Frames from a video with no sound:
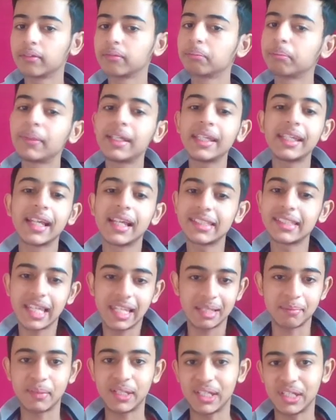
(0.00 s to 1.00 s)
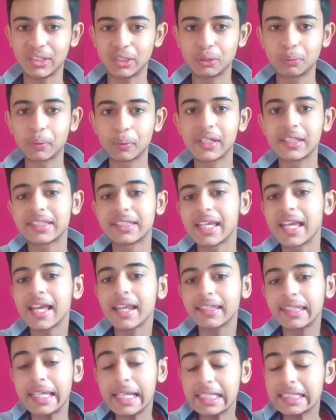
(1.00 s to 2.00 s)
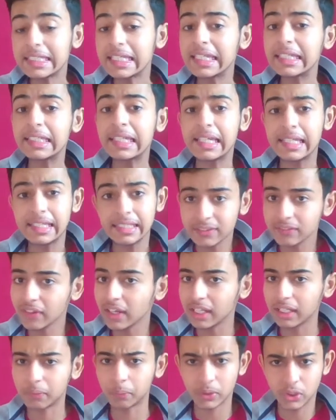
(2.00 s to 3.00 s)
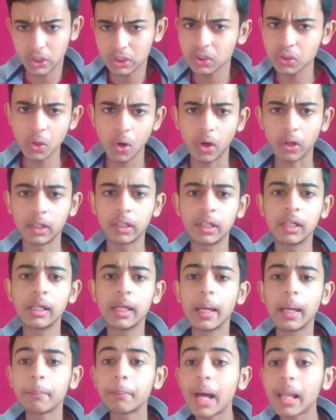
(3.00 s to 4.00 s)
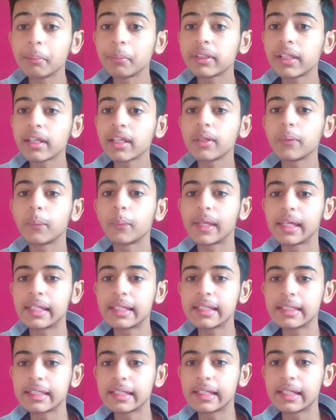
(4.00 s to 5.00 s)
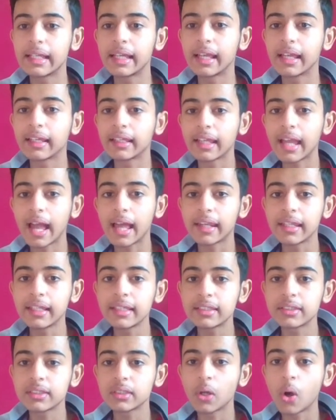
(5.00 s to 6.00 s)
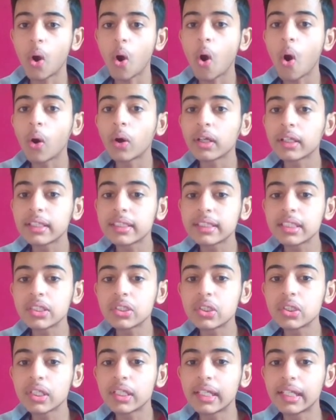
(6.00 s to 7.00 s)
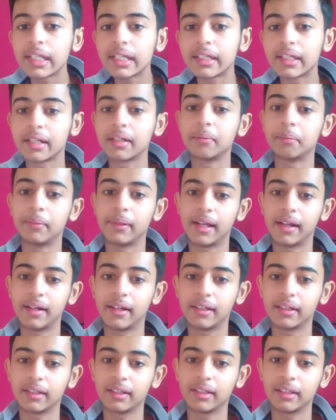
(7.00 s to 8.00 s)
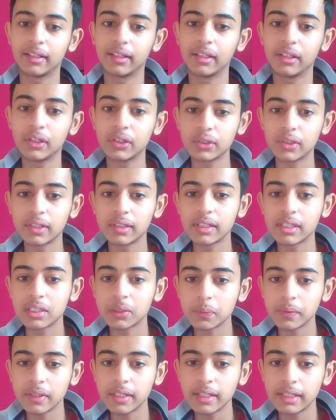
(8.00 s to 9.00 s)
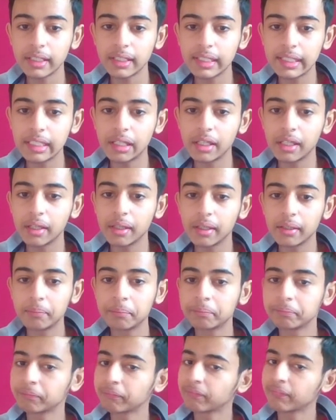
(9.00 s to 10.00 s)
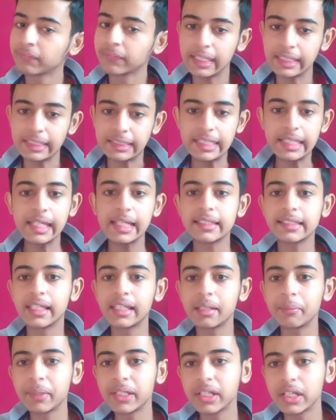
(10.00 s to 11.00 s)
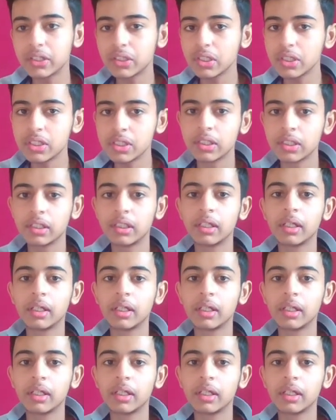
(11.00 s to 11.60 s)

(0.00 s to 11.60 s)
B gets eliminated because here they are saying A is 1, which is wrong. Pulmonary vein carries oxygenated blood. So in this way, C gets eliminated.